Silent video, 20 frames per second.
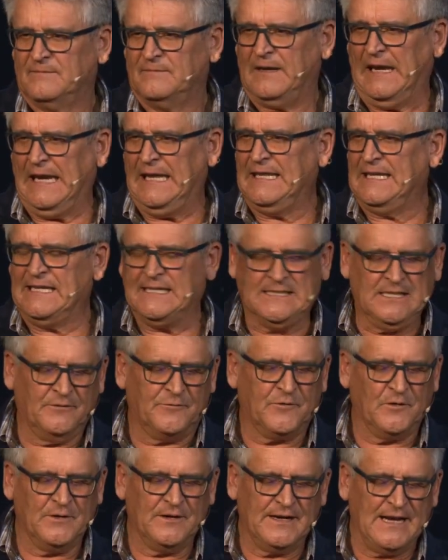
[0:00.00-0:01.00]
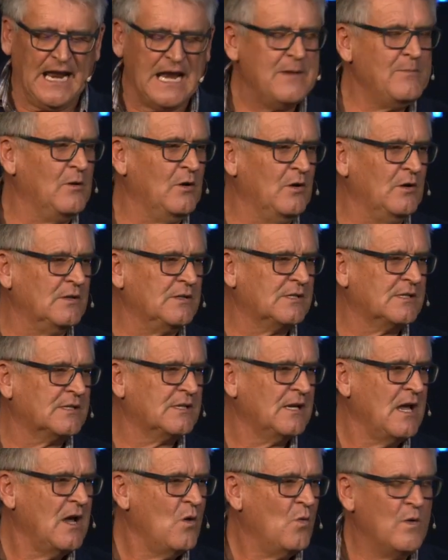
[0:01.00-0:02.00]
in these different
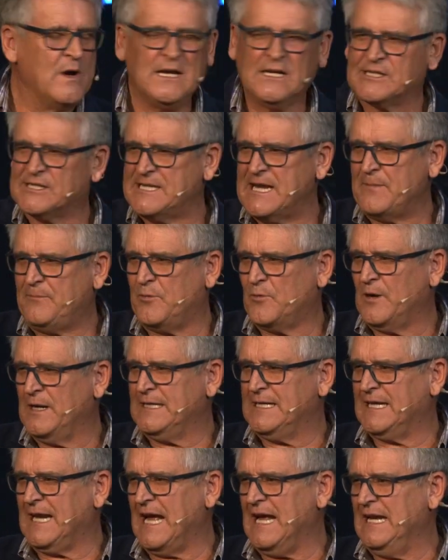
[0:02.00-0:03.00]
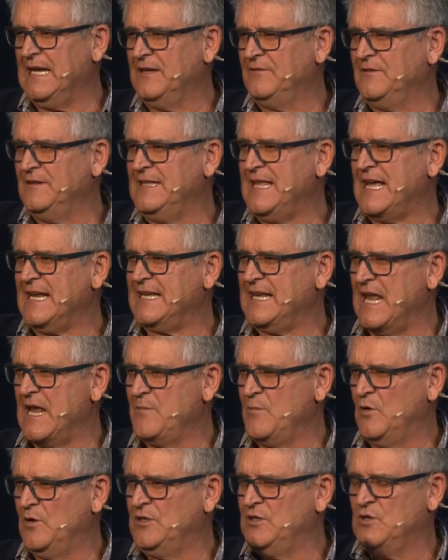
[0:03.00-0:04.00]
neighborhoods. We are separated. I live in that
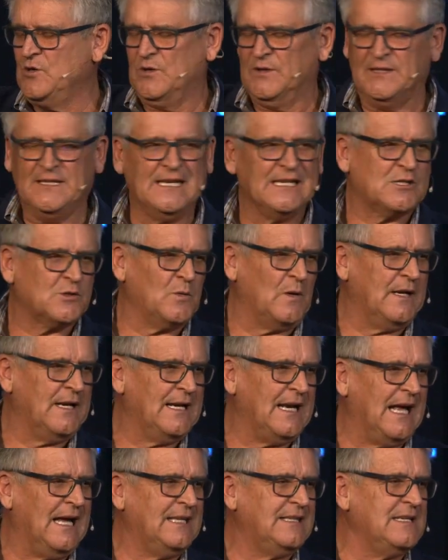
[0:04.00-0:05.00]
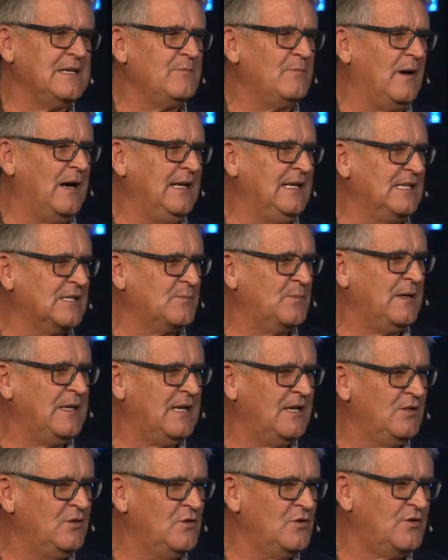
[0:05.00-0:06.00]
neighborhood, you in this one, and I think mine is
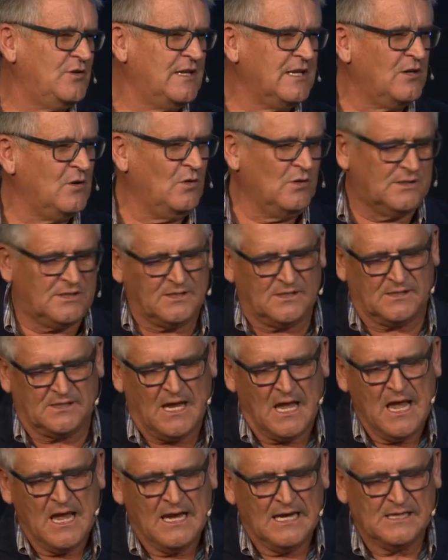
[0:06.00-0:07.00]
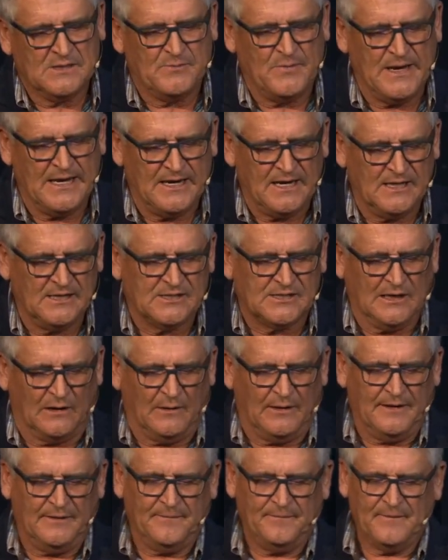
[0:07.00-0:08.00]
better, and you think yours is better, and so
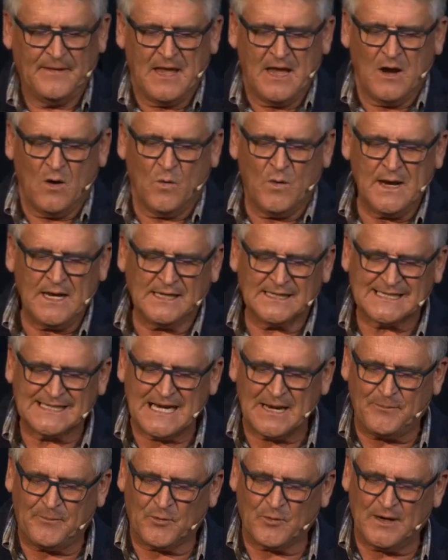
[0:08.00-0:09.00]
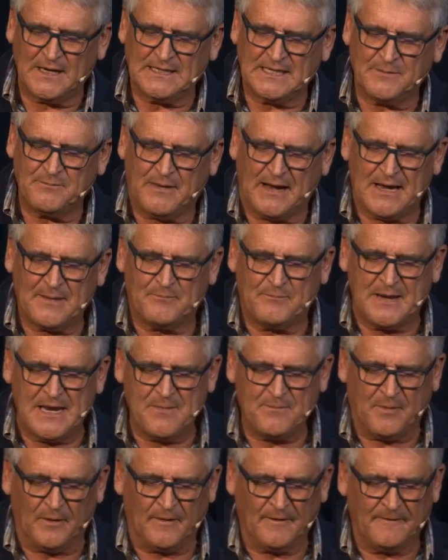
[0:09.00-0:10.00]
on. We are separated by
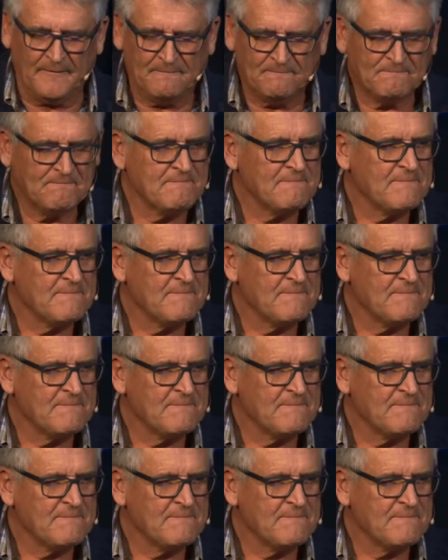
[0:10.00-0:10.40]
people,